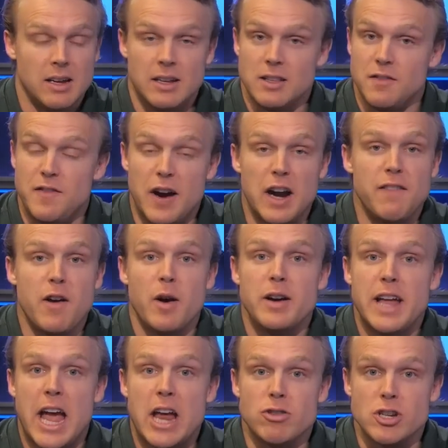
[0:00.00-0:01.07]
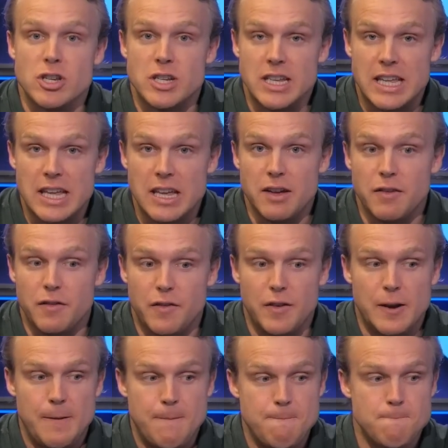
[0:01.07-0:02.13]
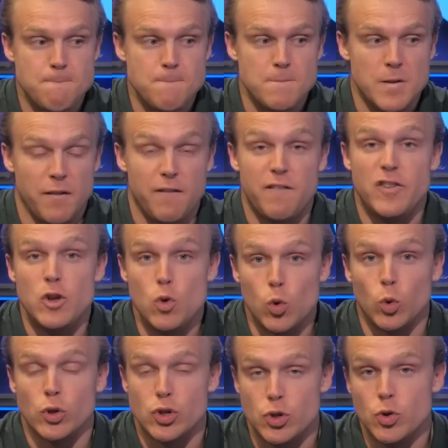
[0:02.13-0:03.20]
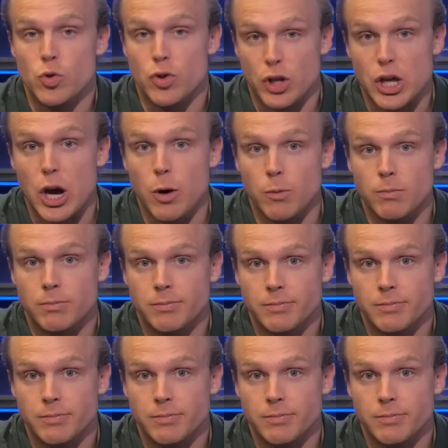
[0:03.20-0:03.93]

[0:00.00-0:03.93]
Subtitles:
It's very, very dangerous to give fuel to the GOAT.